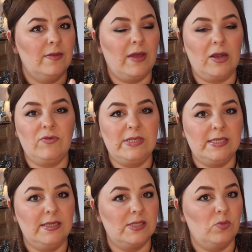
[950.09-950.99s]
that
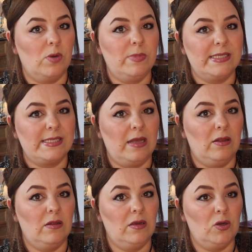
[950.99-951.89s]
greasiness will probably
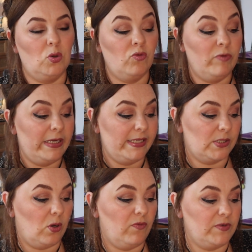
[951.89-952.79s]
settle and go really
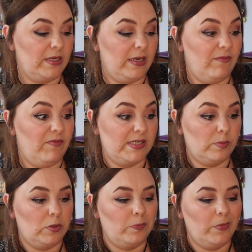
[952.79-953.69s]
soft and
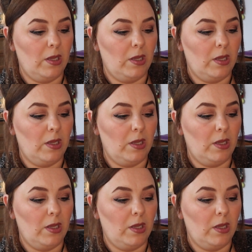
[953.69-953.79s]
invisible.